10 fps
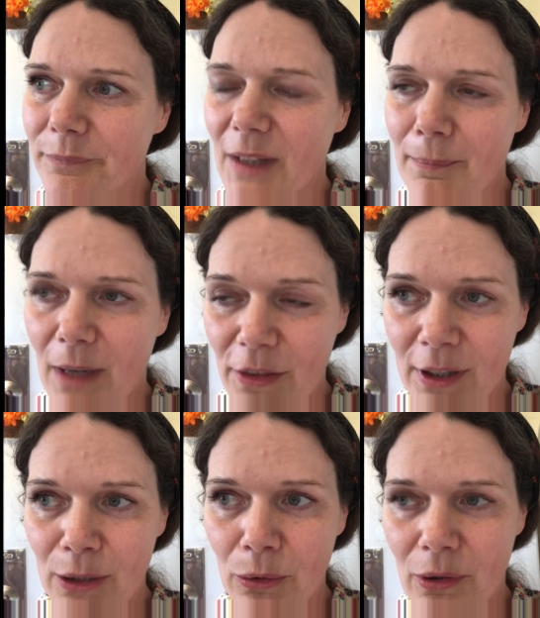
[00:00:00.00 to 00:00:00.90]

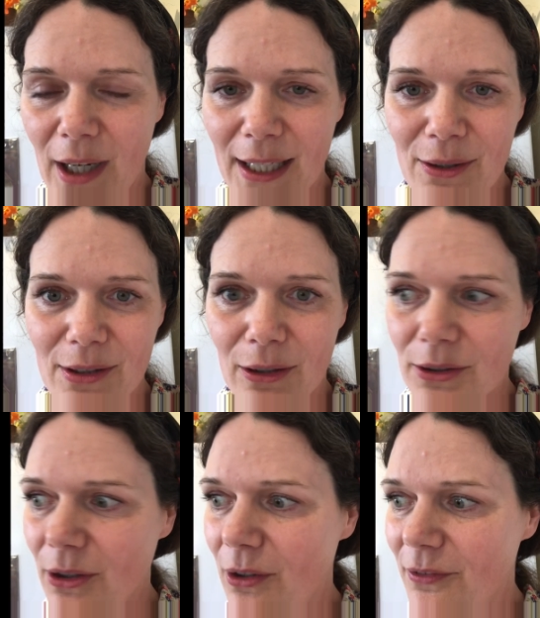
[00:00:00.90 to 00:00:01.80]
Mother-in-law I use a
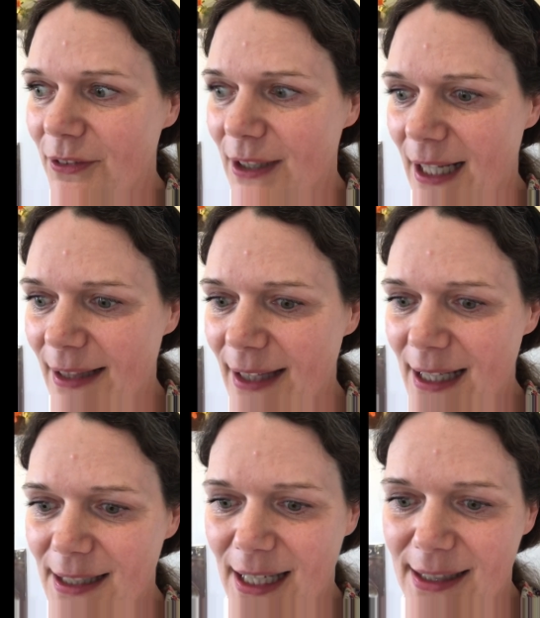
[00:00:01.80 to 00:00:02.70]
lot of, and
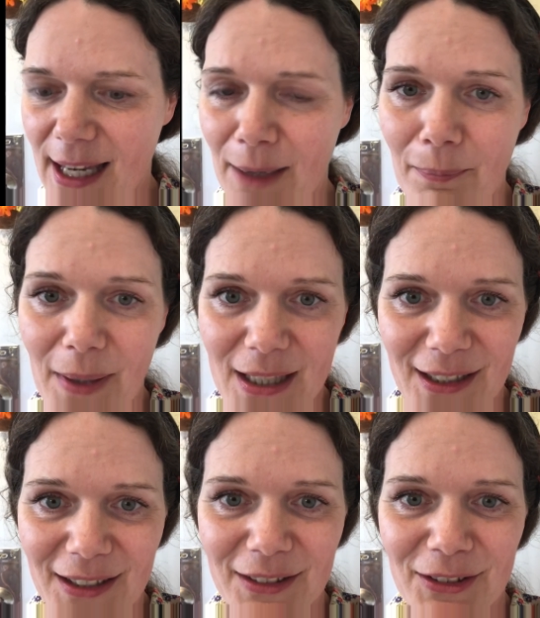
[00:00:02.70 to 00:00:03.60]
that is a bitter
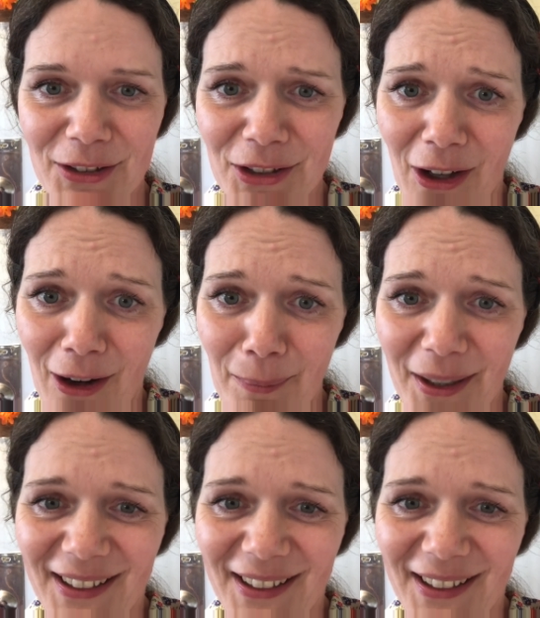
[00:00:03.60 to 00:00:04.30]
sharp